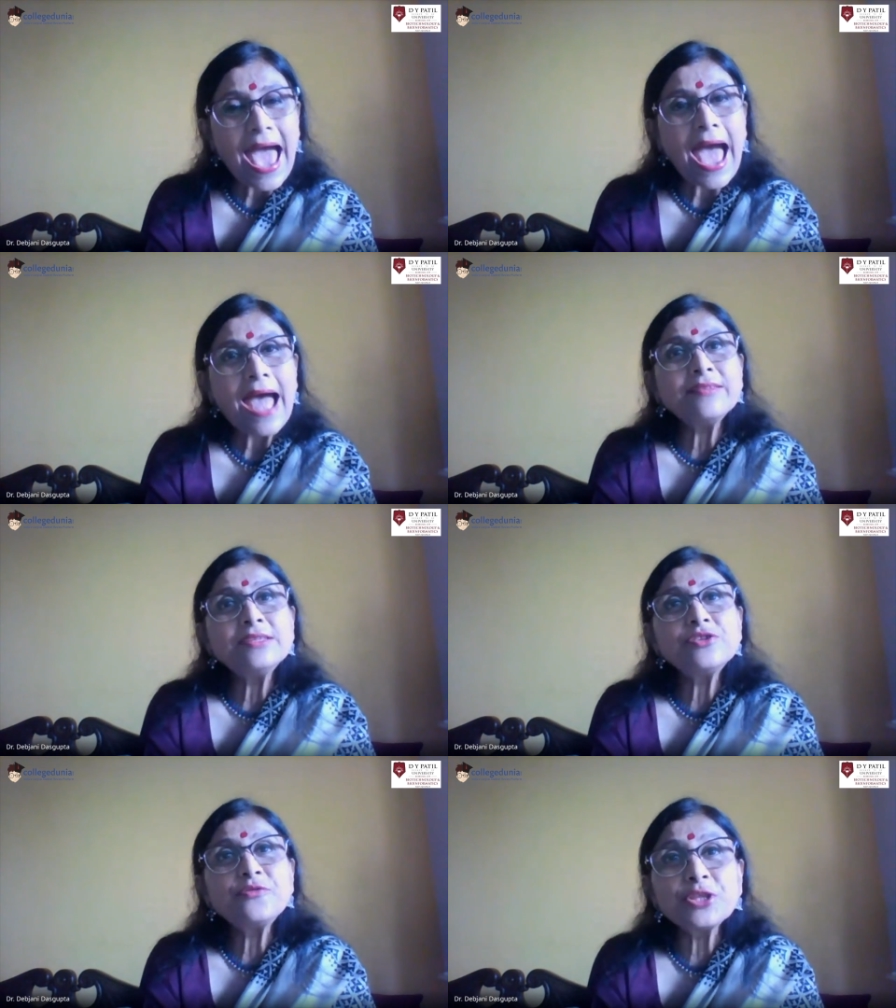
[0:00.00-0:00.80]

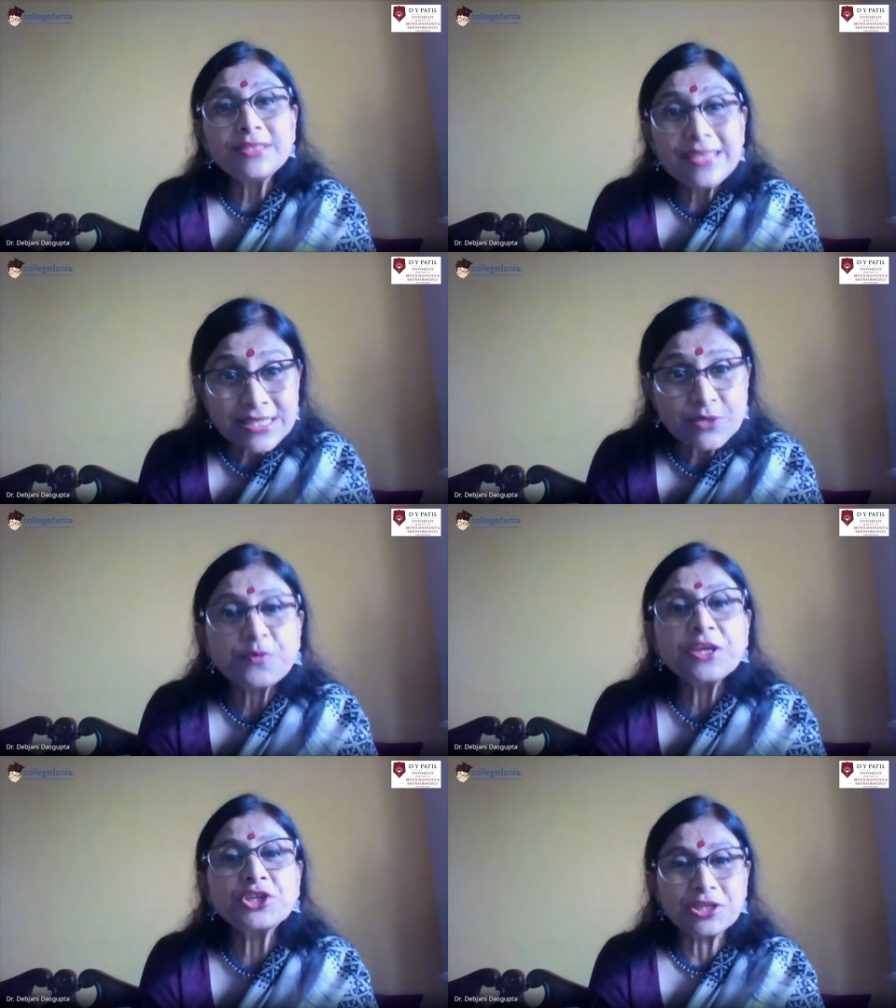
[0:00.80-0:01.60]
And for this
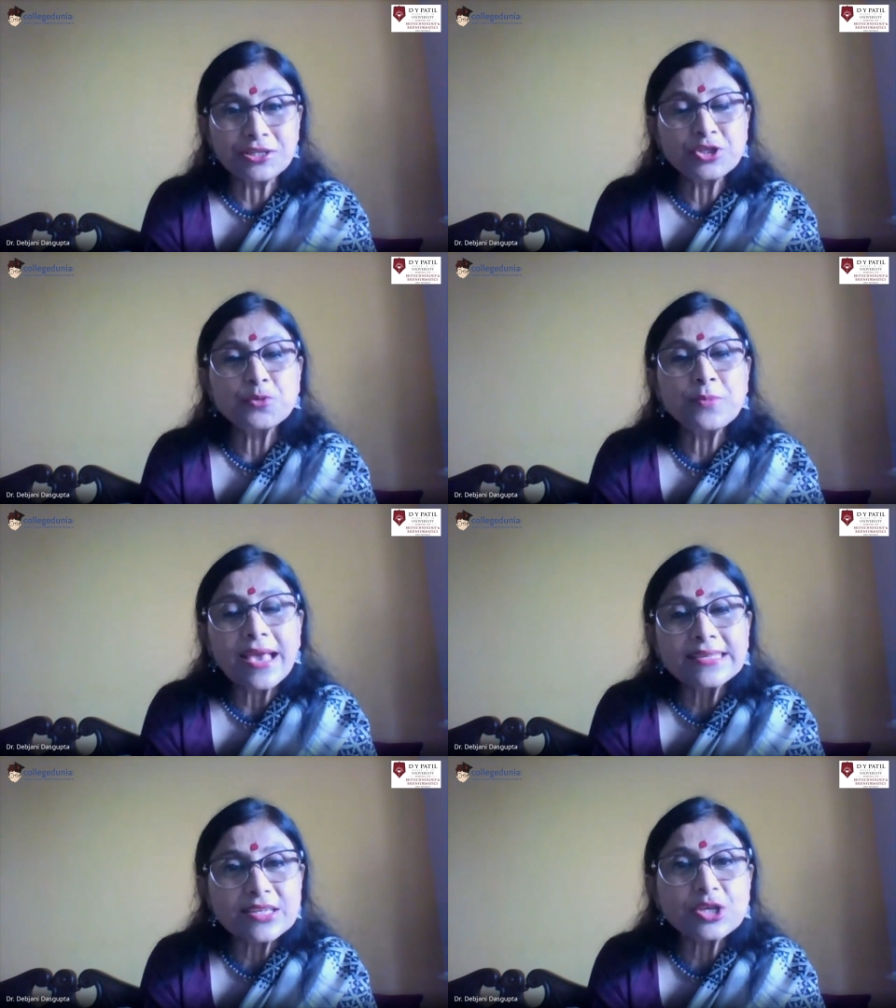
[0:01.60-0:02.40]
vision to be
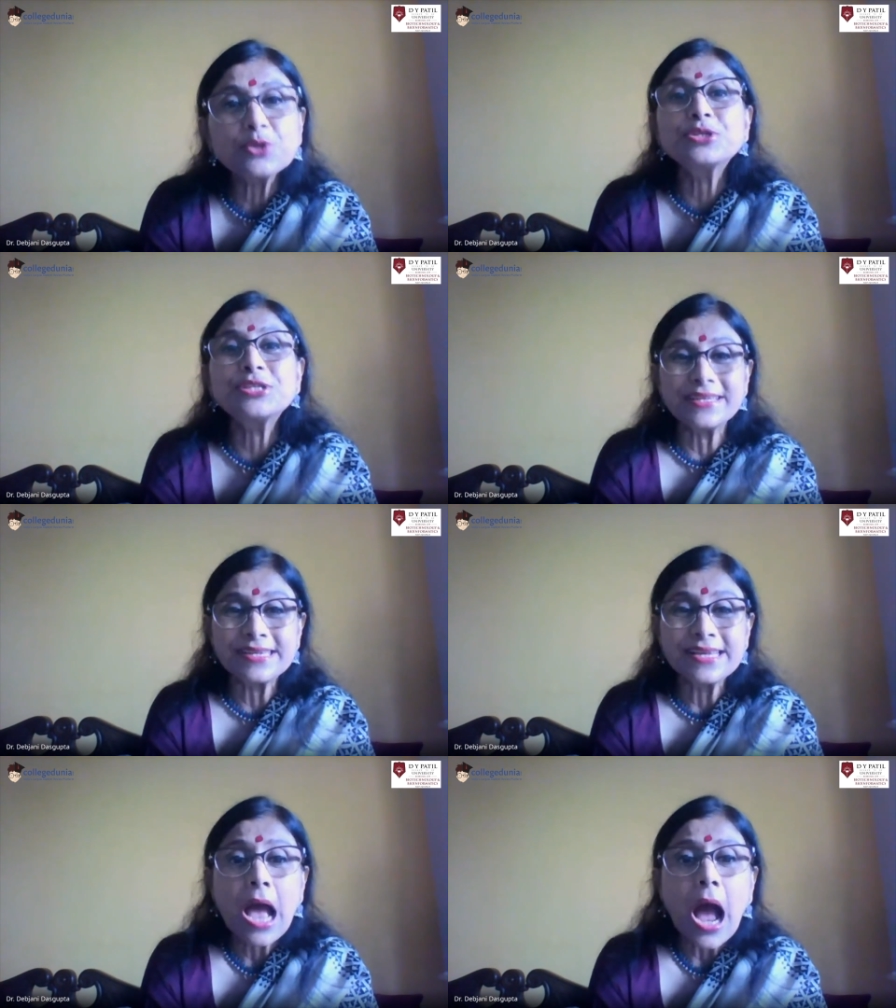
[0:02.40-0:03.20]
executed,
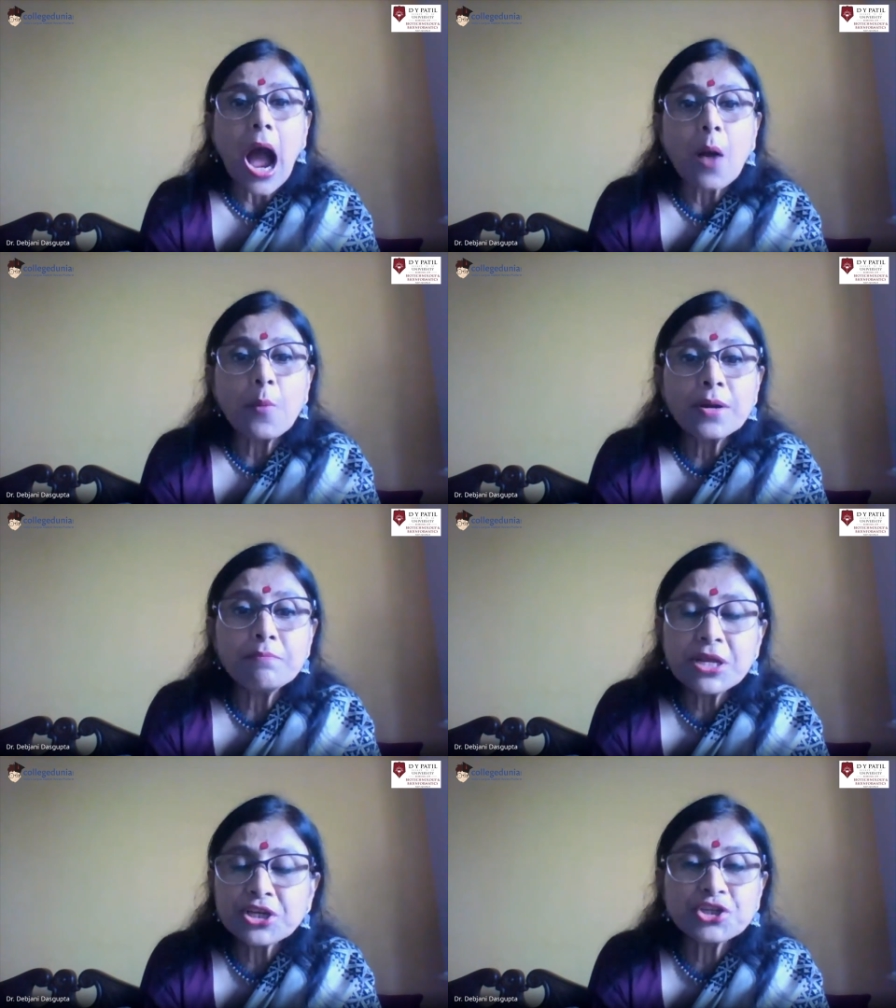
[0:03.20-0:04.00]
our
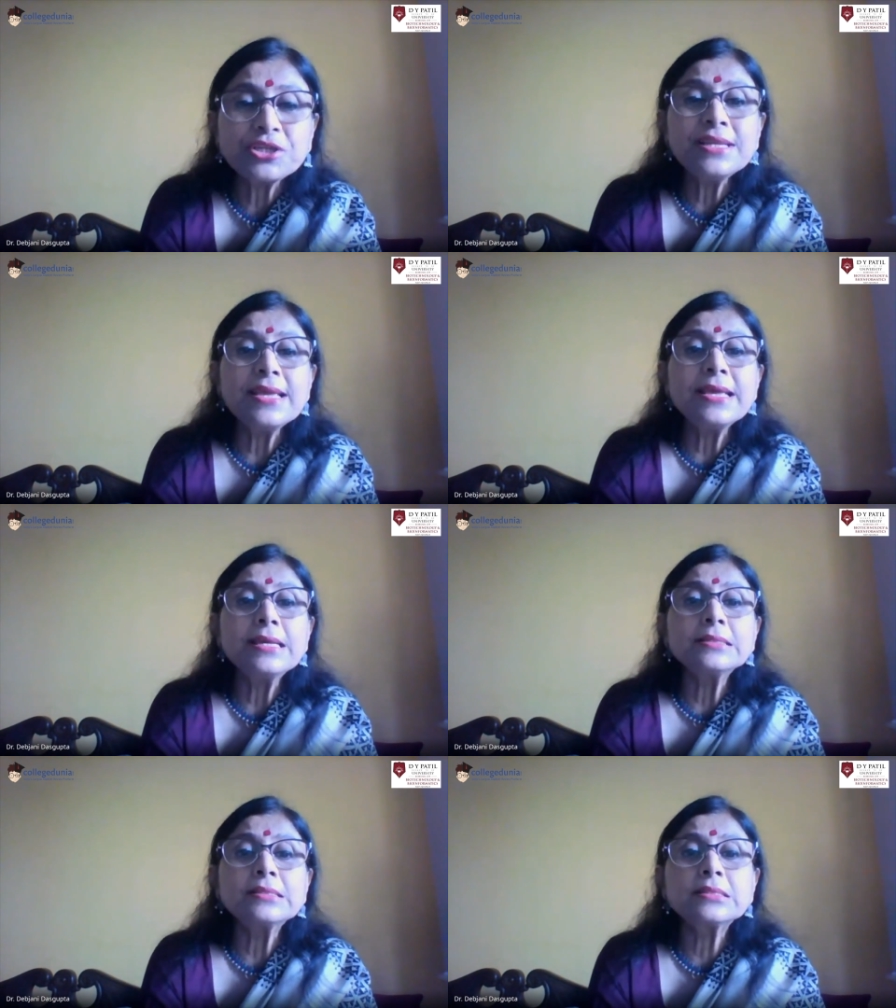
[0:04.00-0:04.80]
mission
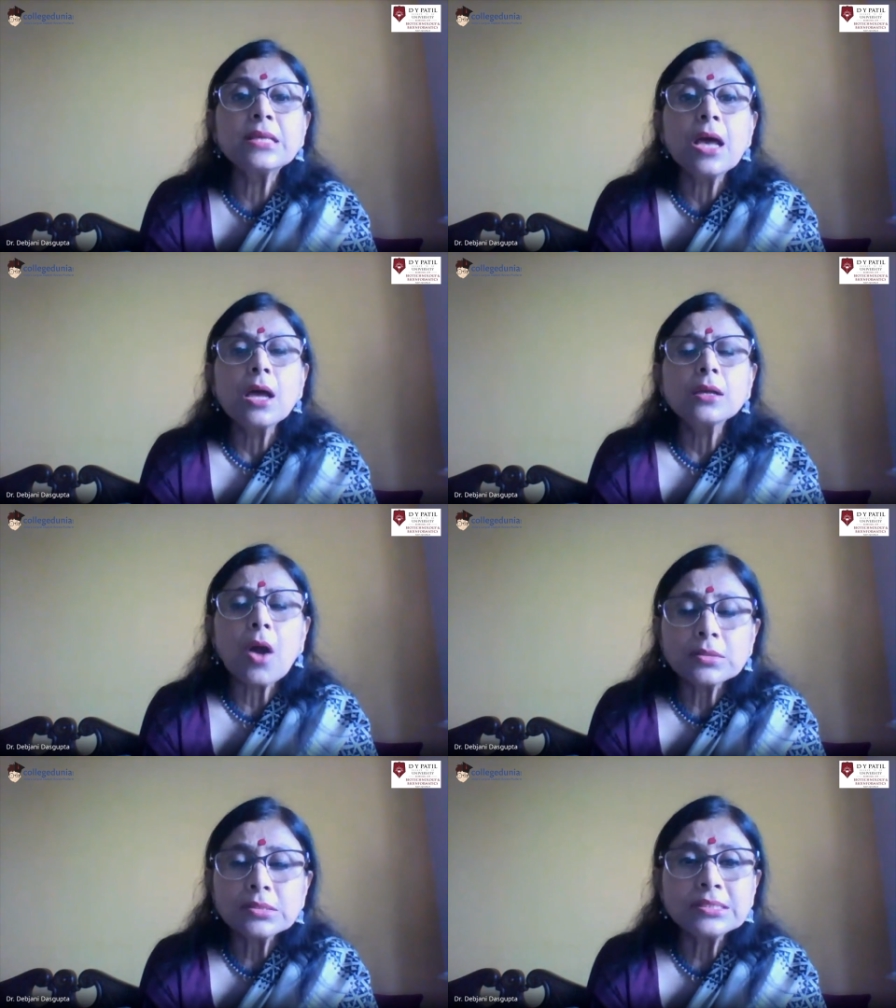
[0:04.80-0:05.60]
is
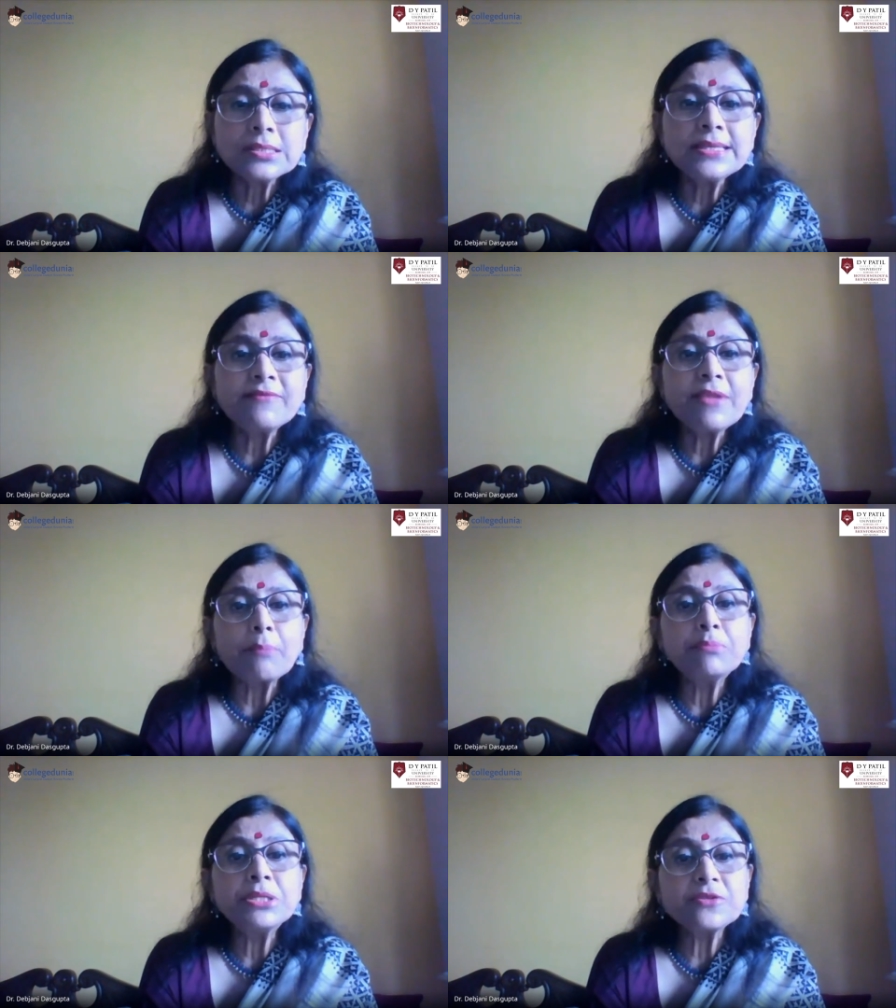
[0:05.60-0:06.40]
constant
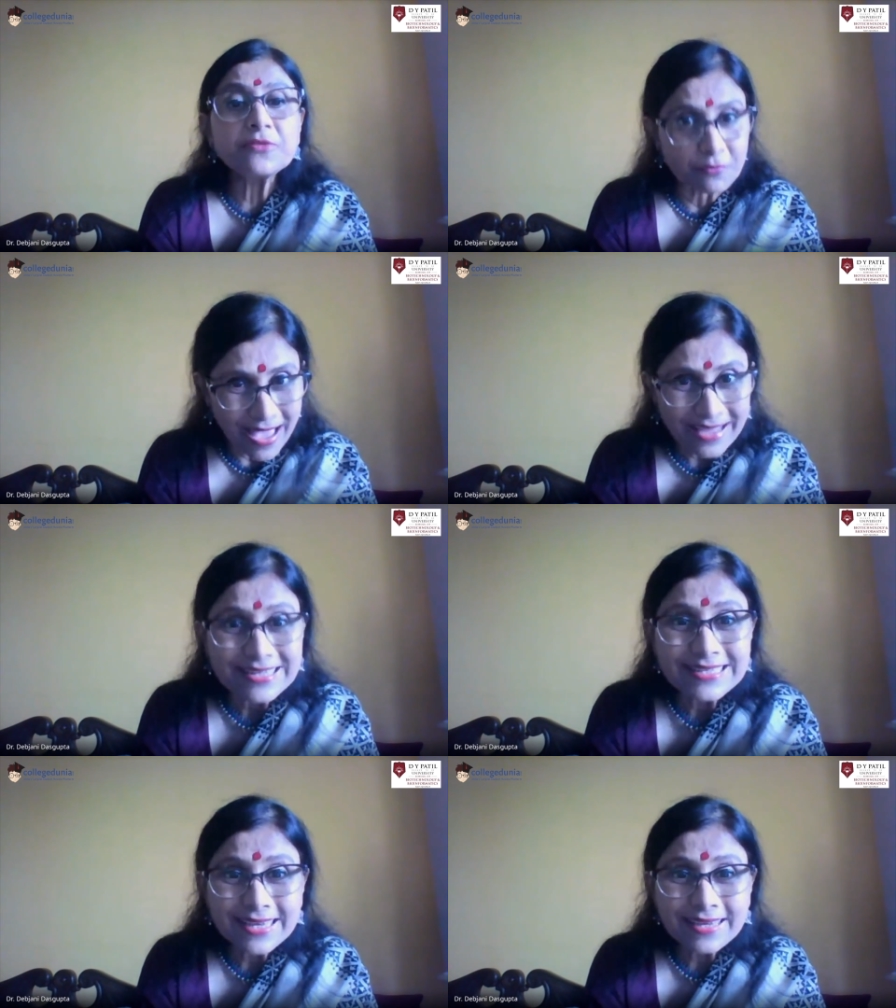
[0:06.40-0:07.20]
development of the
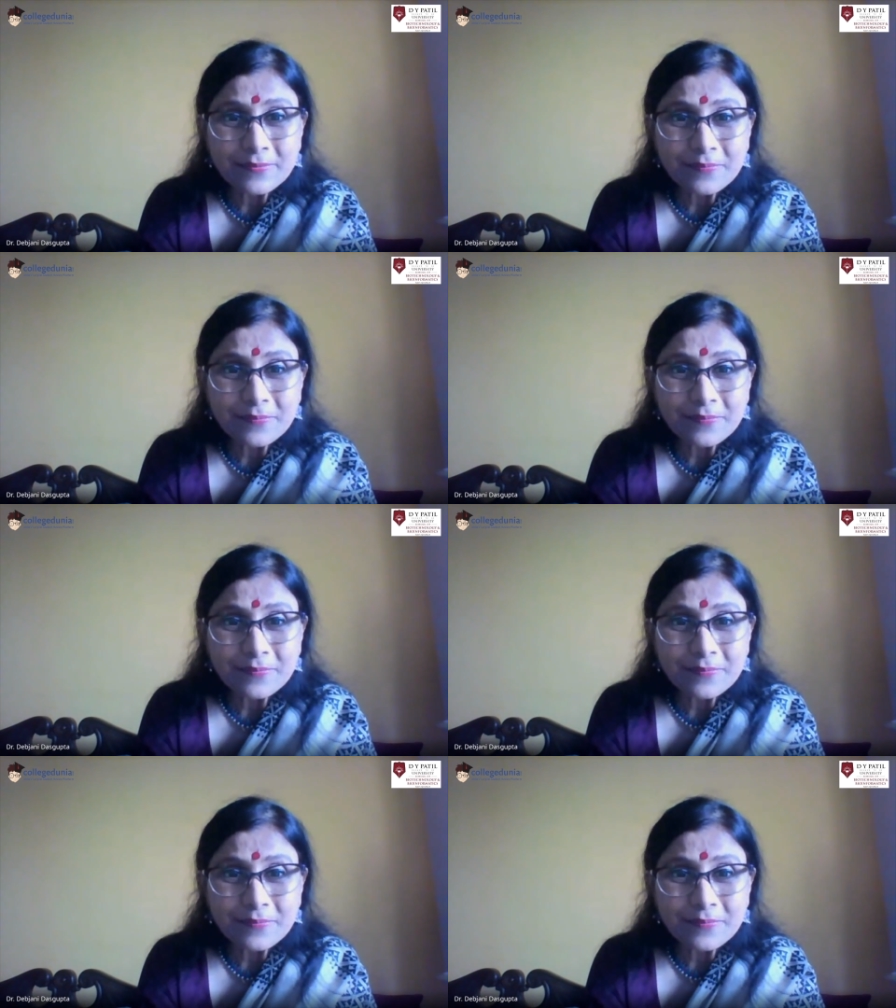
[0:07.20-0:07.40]
faculty,